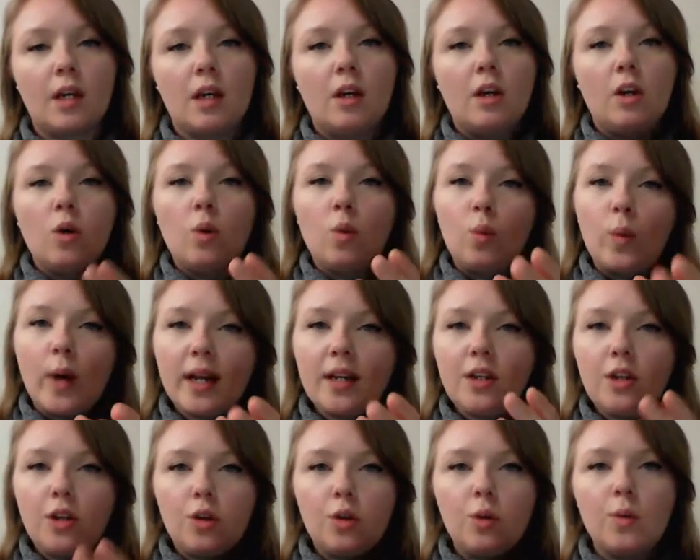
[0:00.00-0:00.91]
When
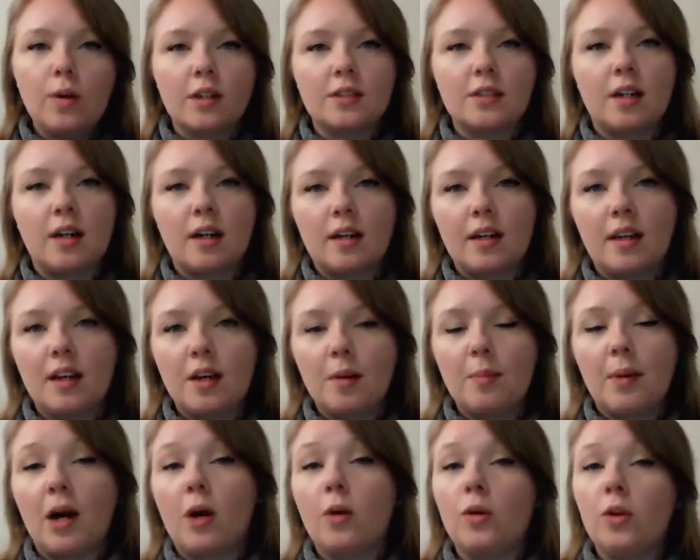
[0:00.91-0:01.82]
you are talking
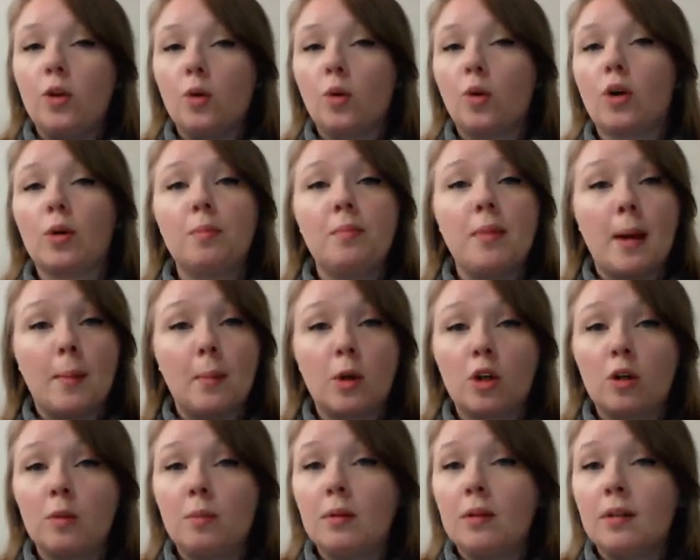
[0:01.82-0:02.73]
about your
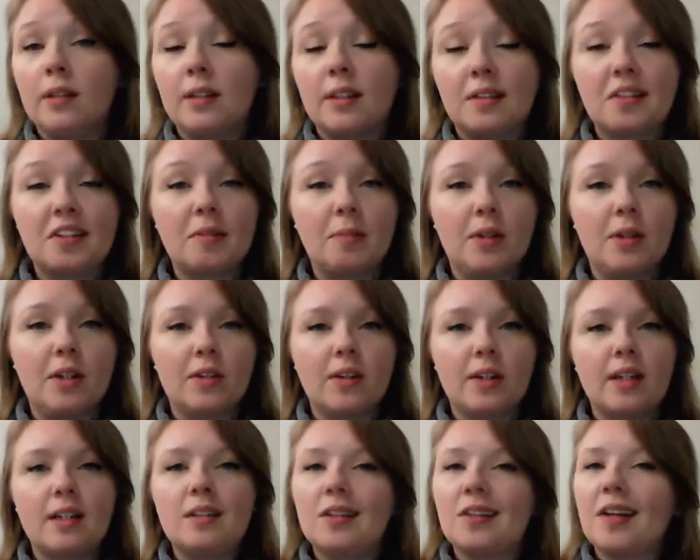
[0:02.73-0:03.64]
memorable
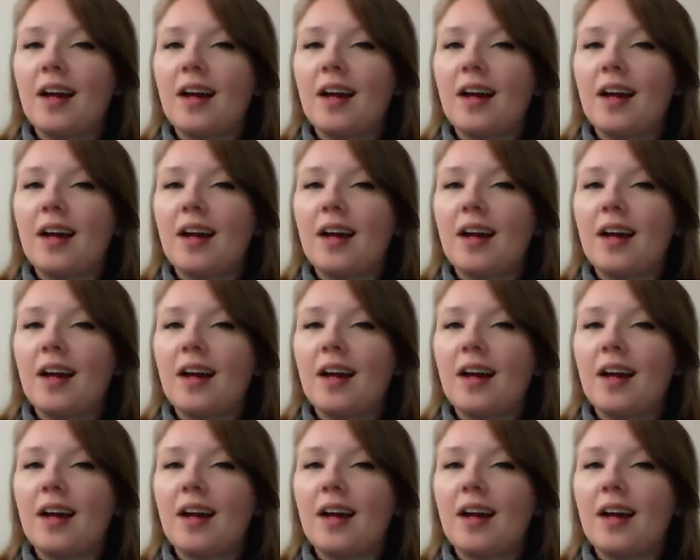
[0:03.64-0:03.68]
experience,